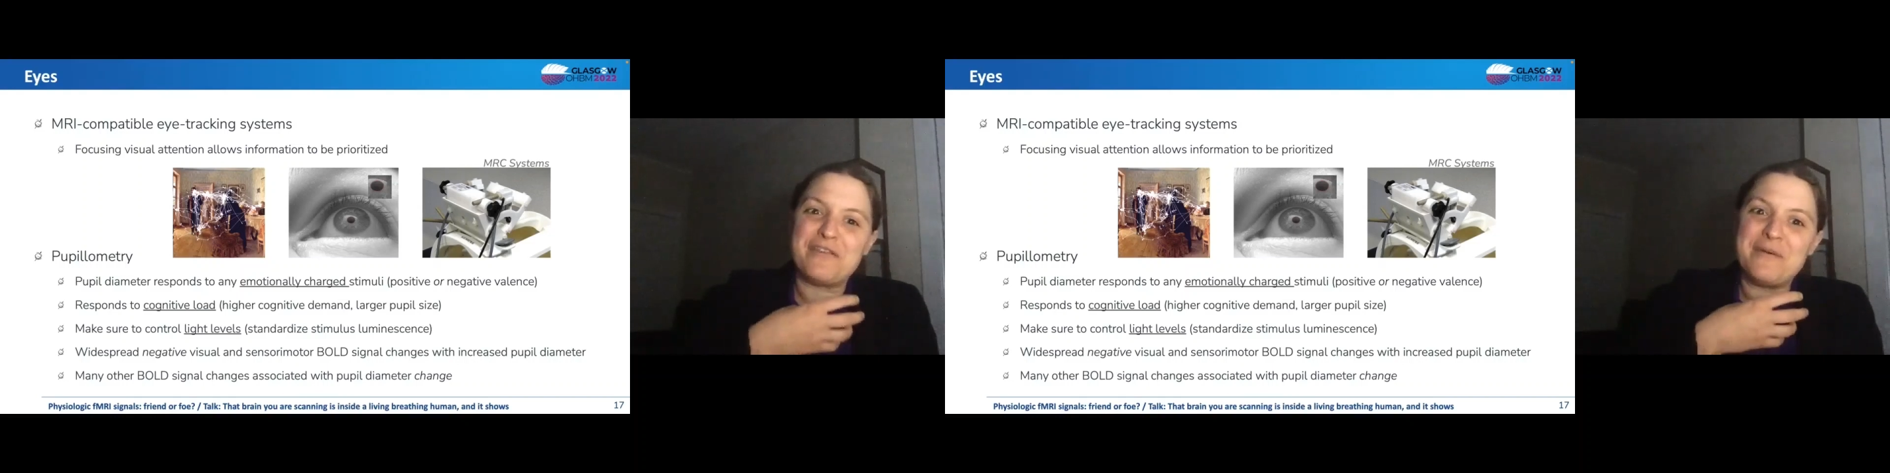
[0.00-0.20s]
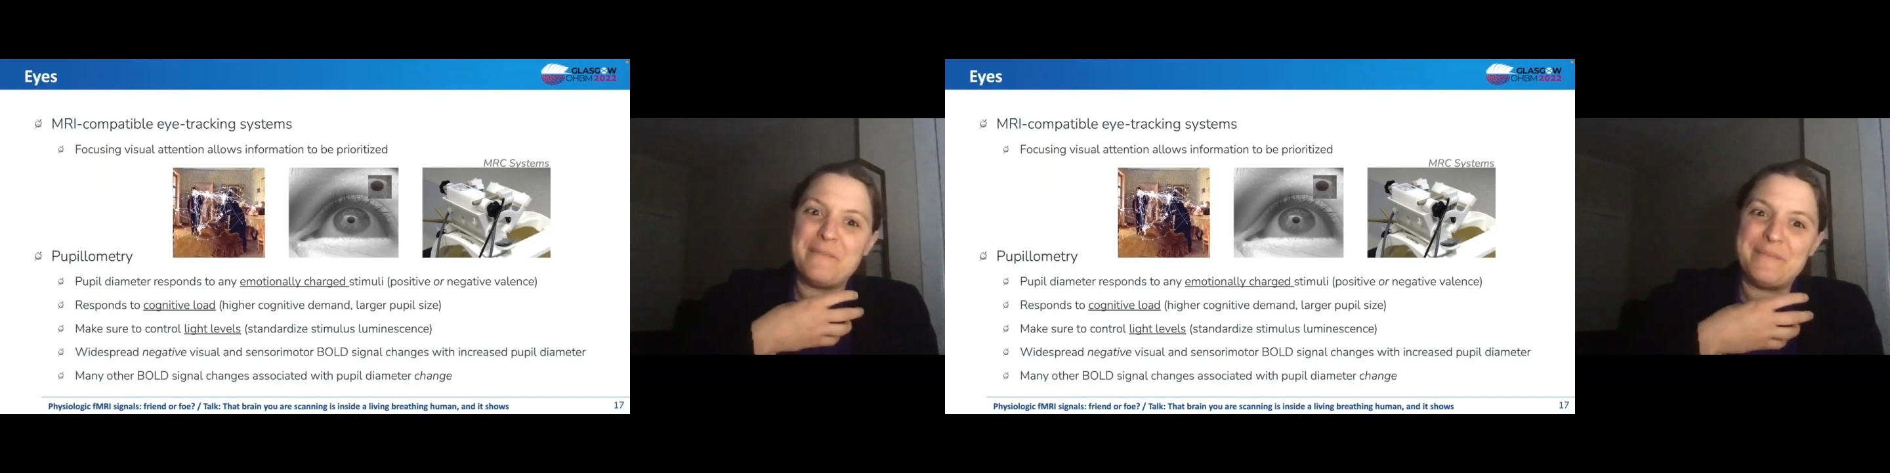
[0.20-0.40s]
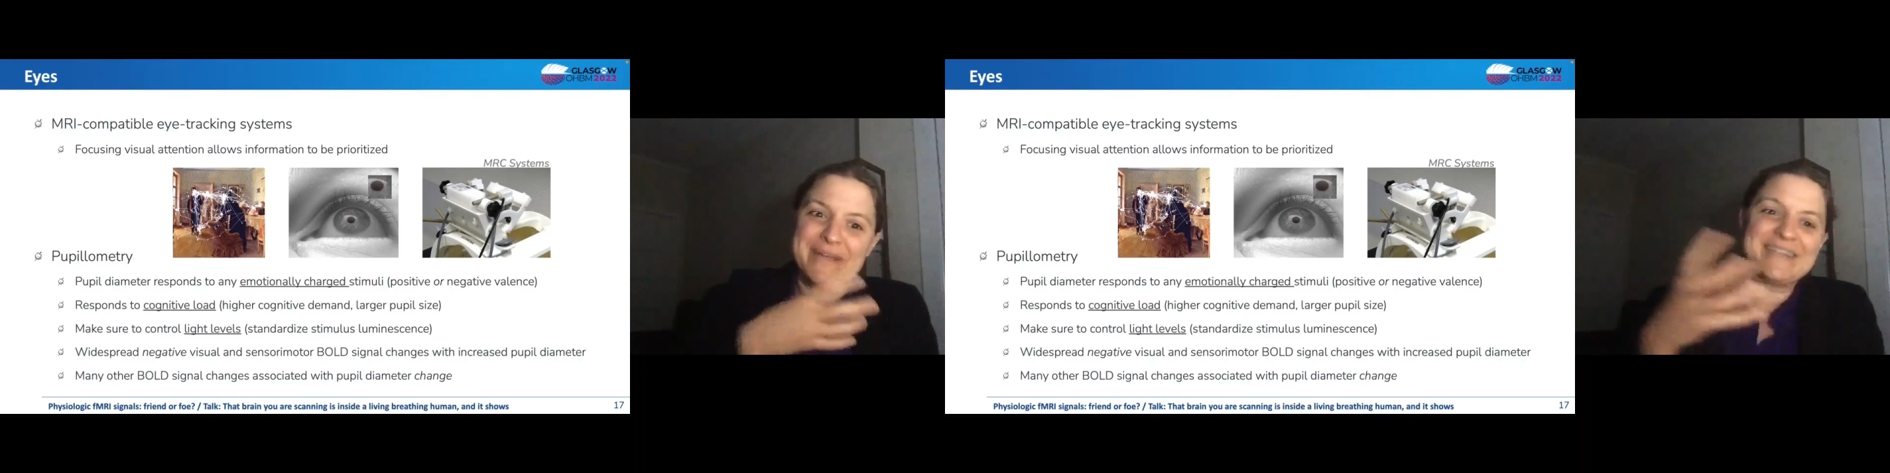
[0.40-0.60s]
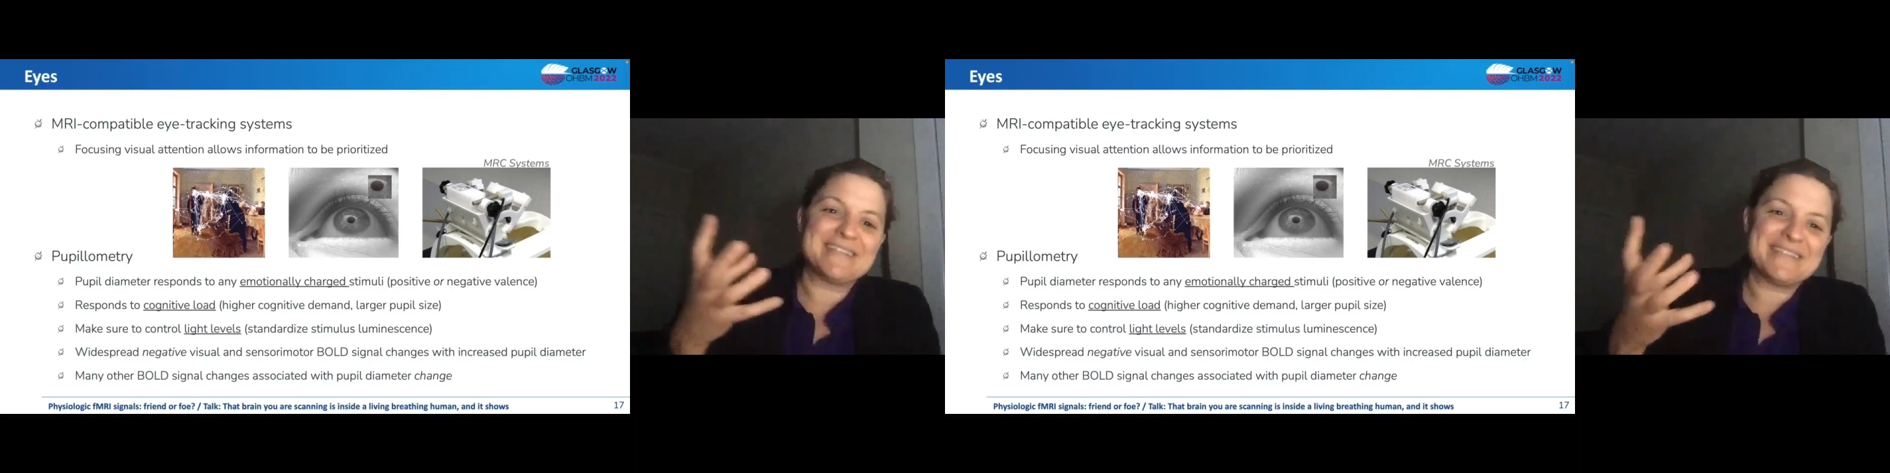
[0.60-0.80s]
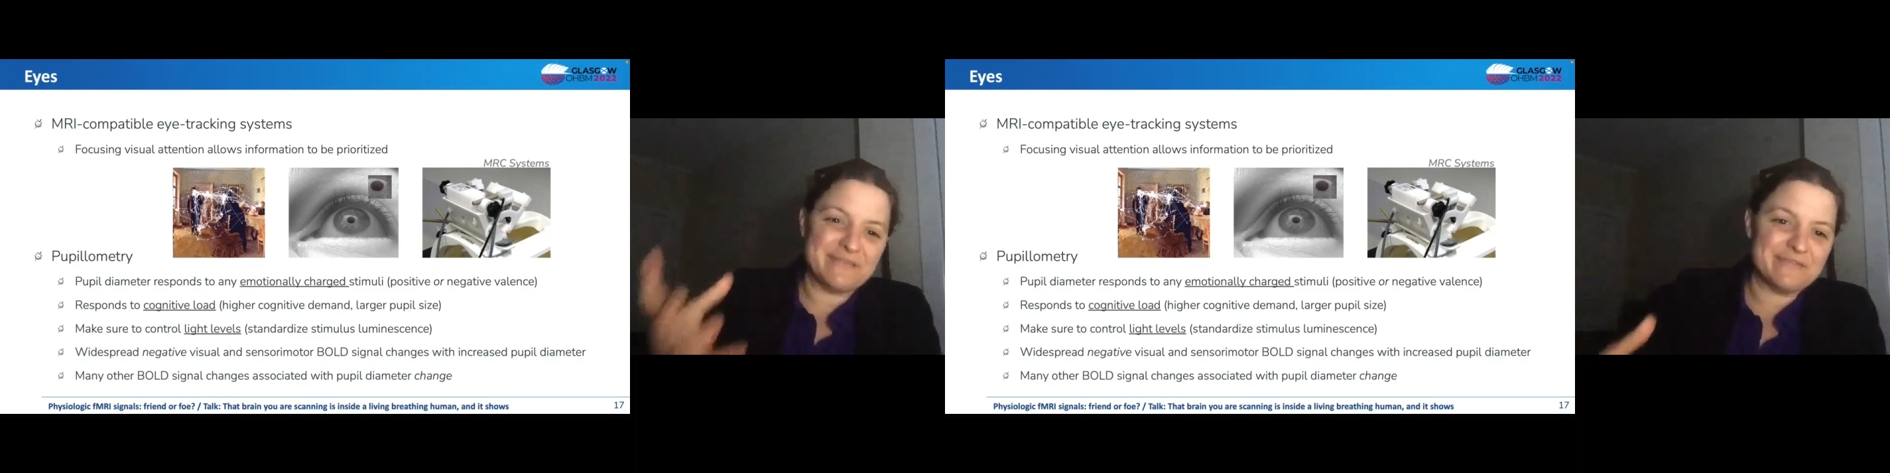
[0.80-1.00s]
biggest
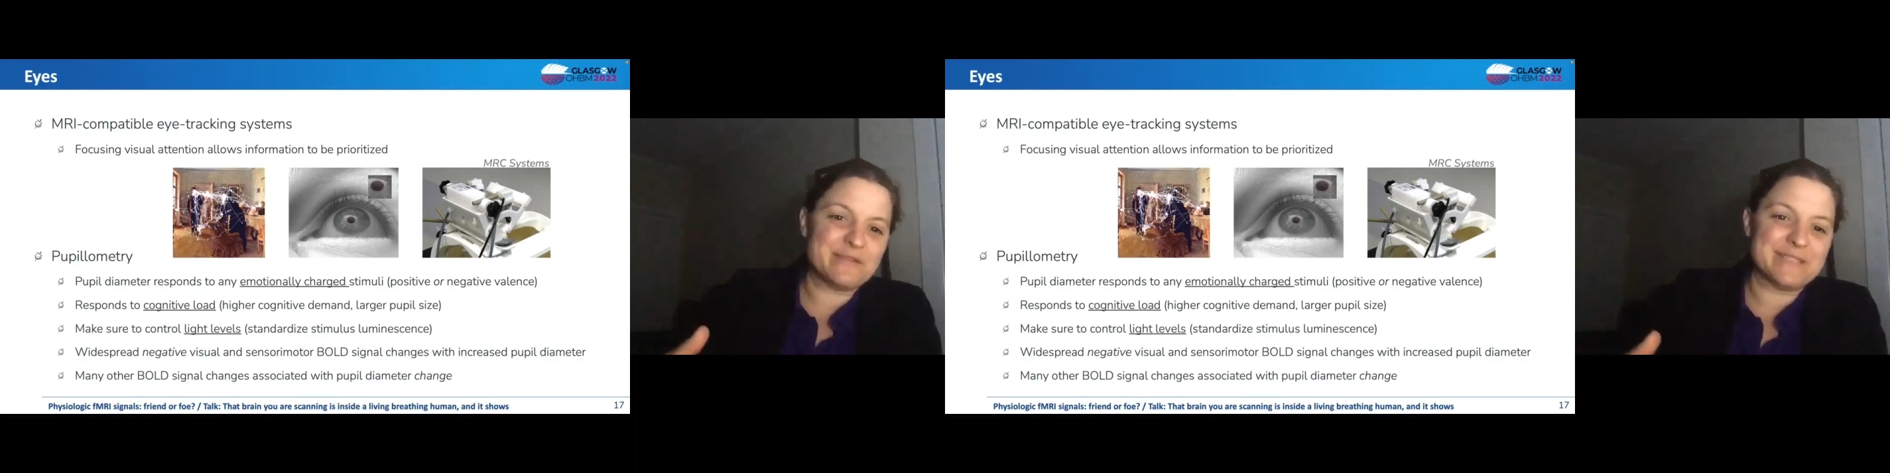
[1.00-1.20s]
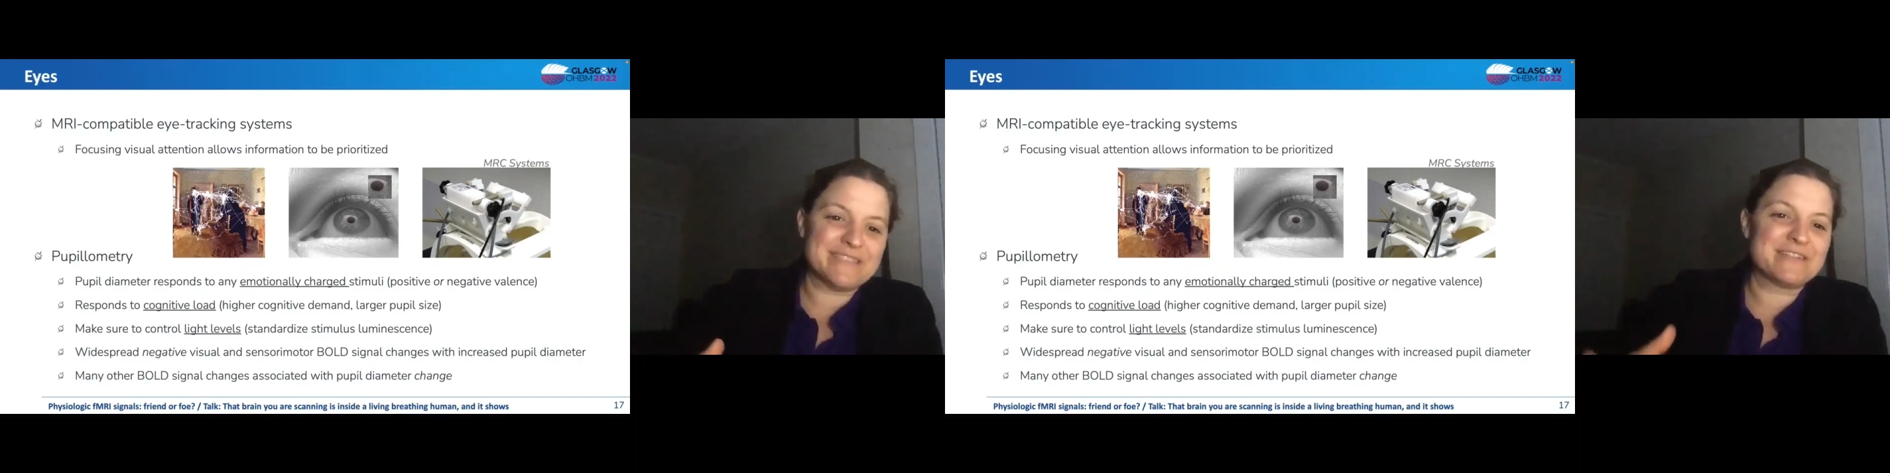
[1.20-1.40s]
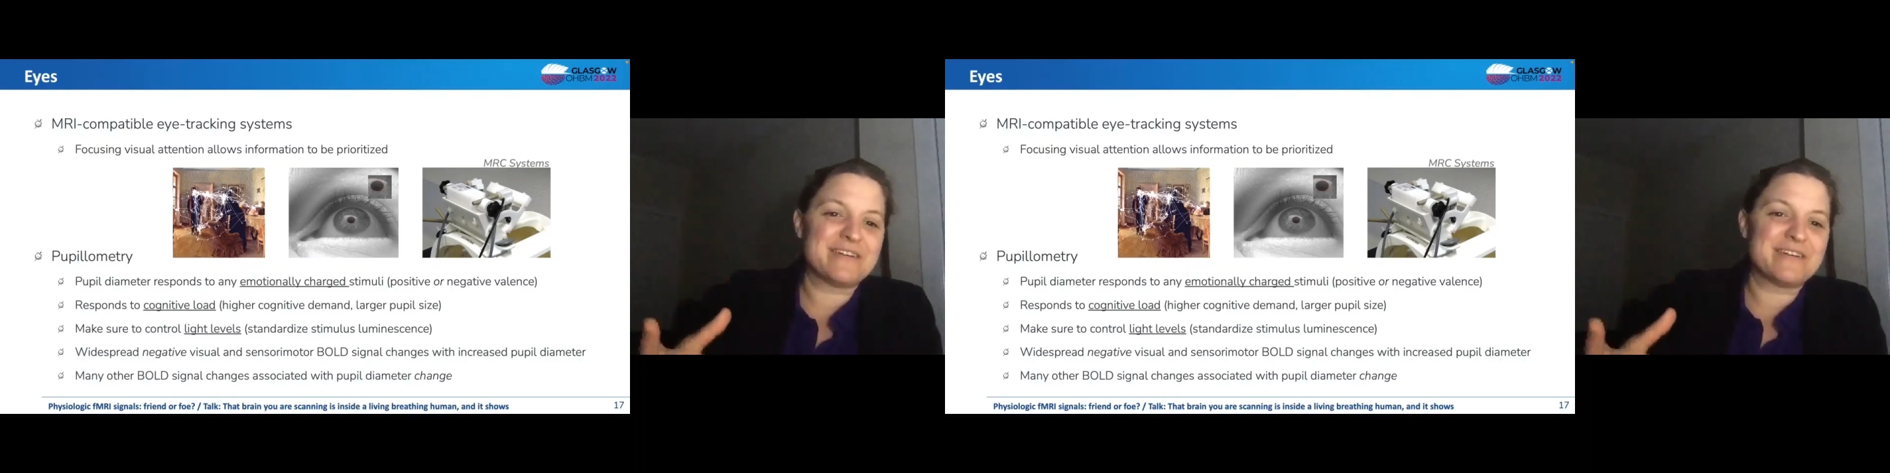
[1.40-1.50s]
influencer